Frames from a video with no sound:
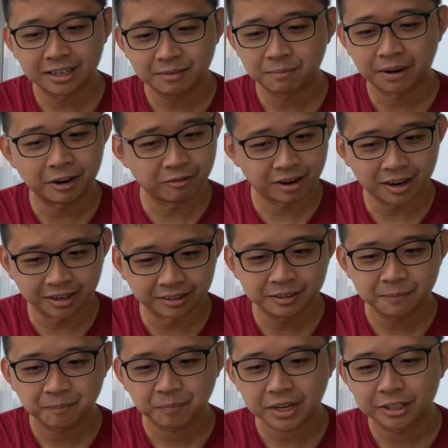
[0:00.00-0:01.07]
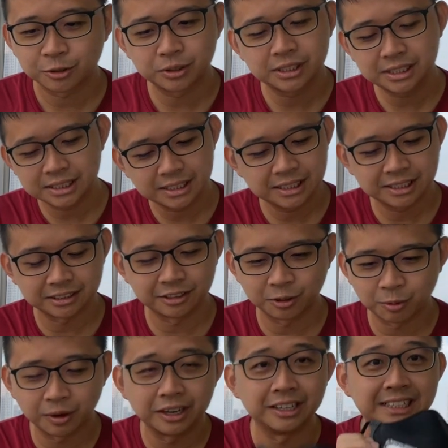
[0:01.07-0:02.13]
my run, to see
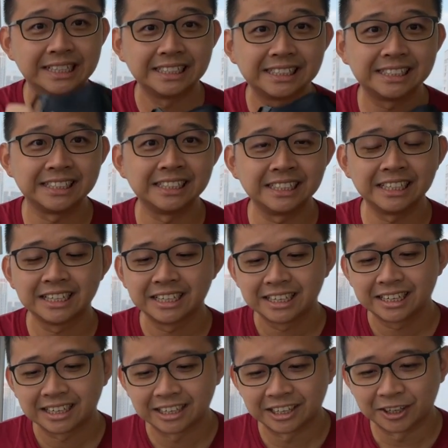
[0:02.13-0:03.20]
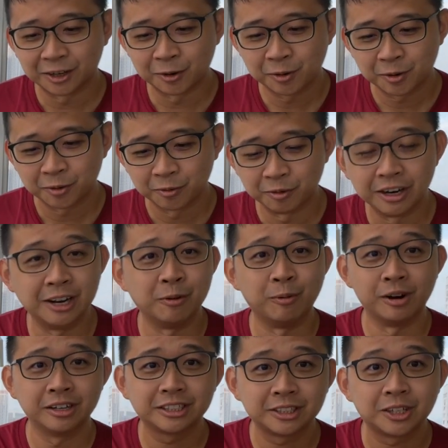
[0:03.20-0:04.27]
whether this thing really
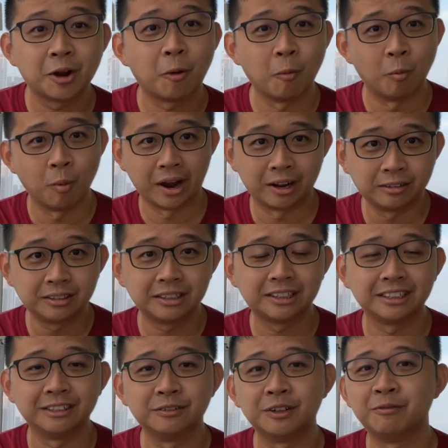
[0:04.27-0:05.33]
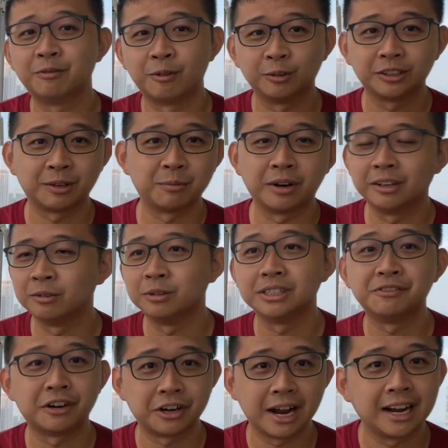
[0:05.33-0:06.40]
works well, even for someone who's
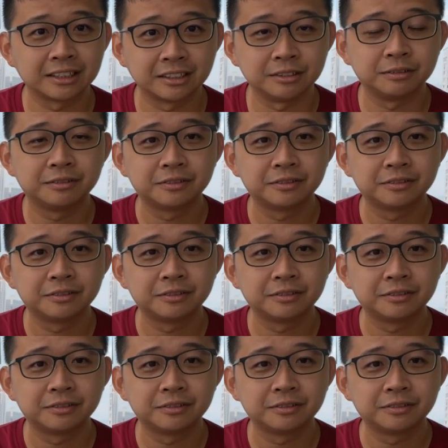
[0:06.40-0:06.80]
very active.